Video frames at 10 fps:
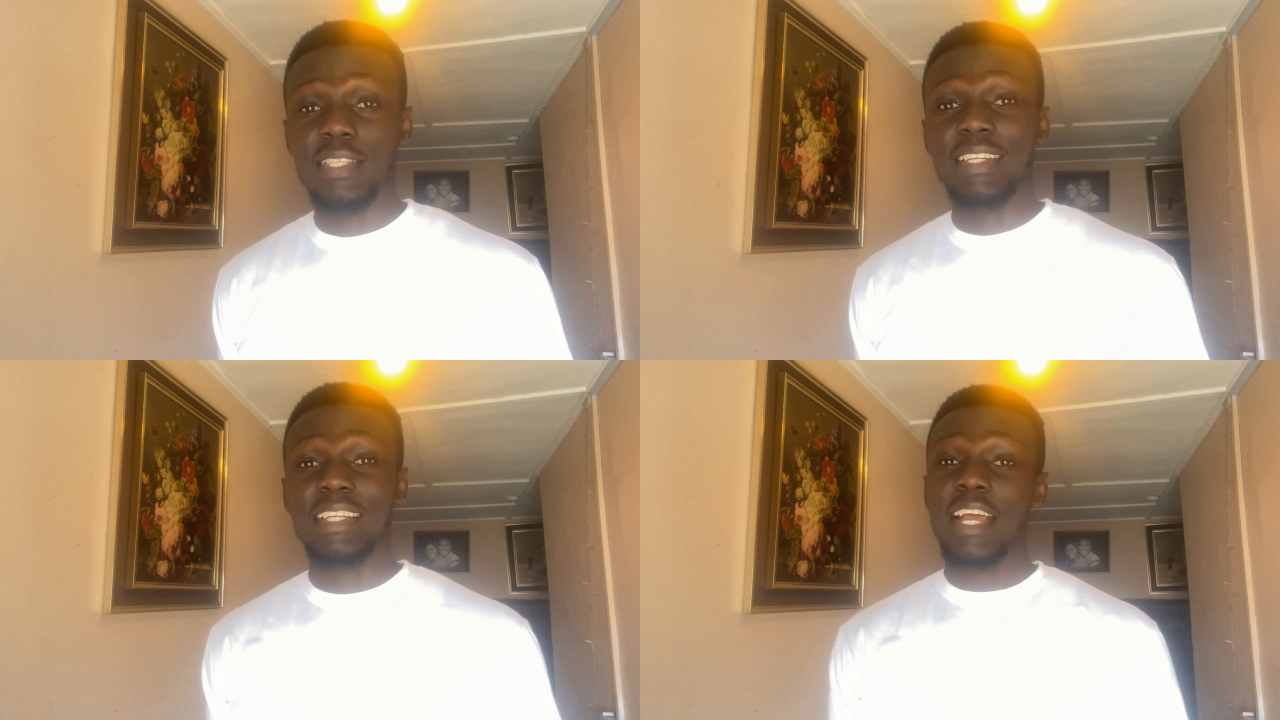
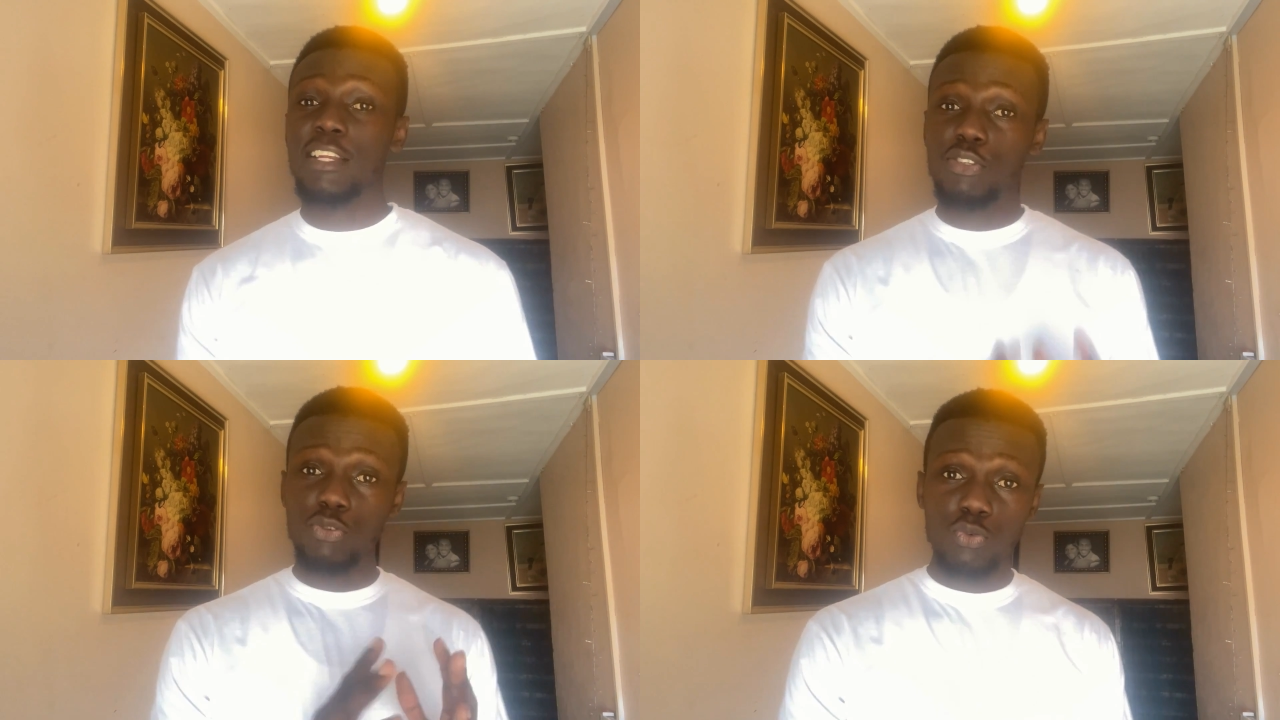did I
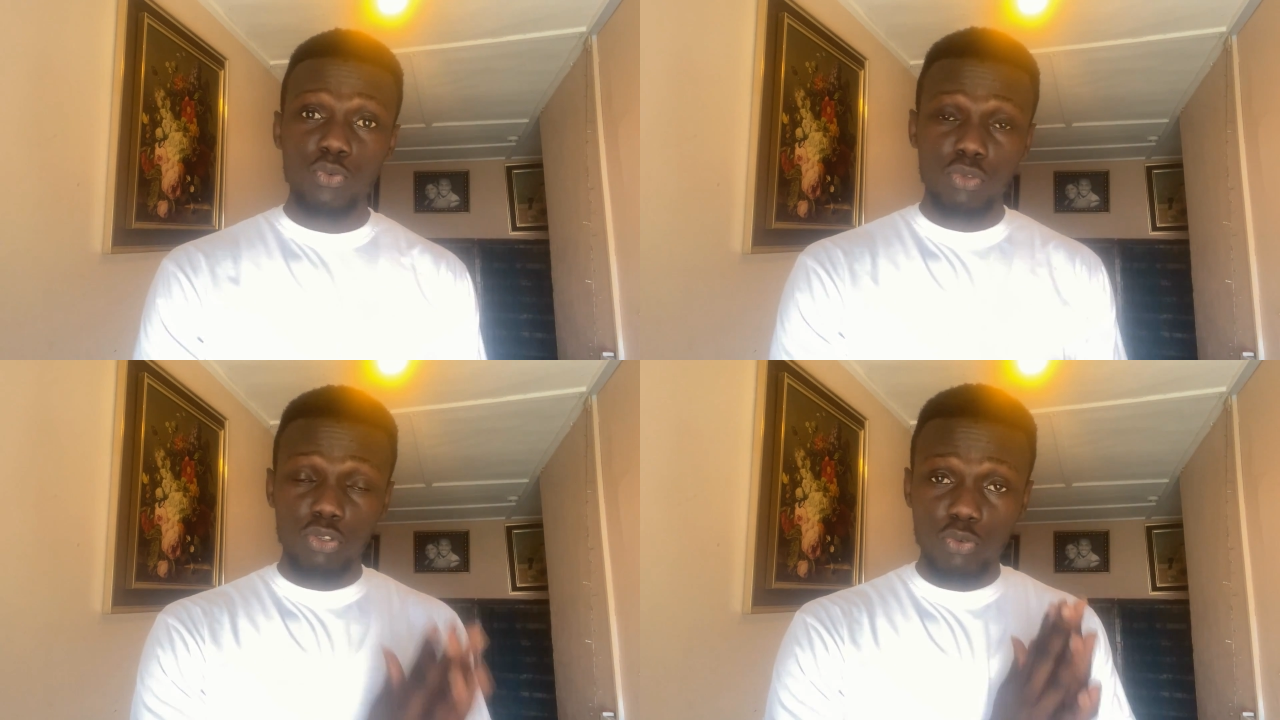
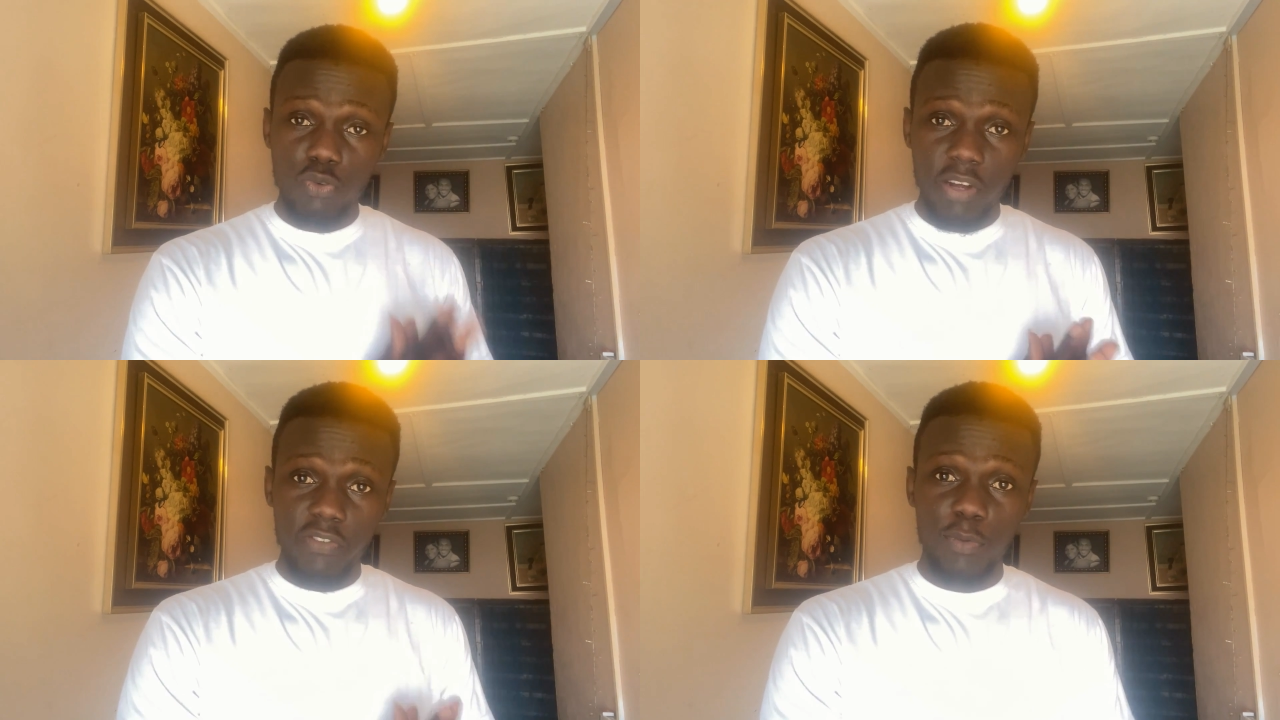do
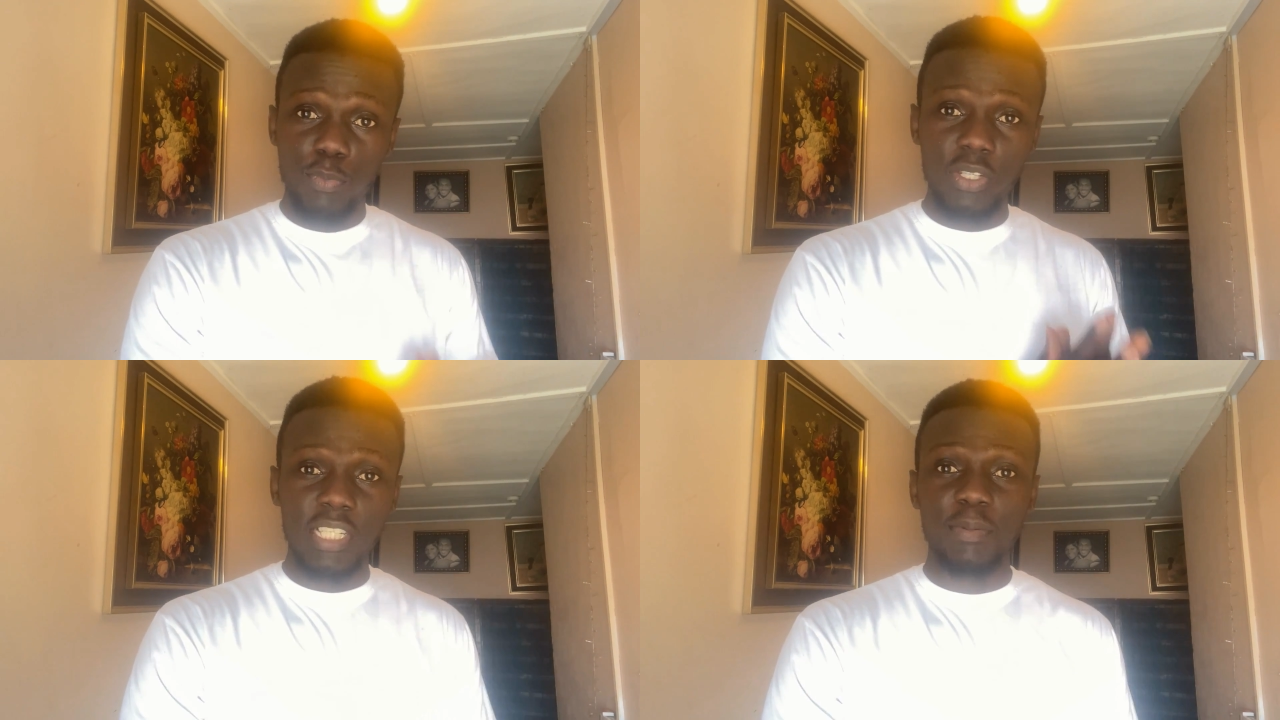200
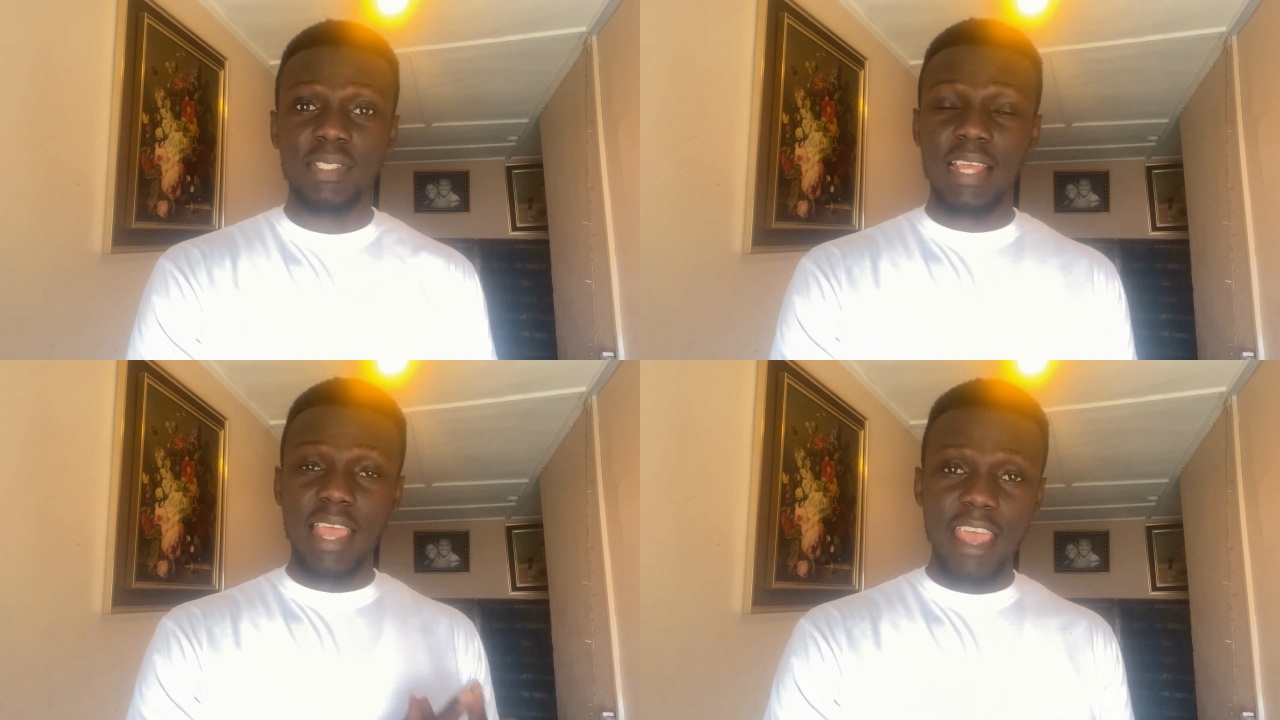push-ups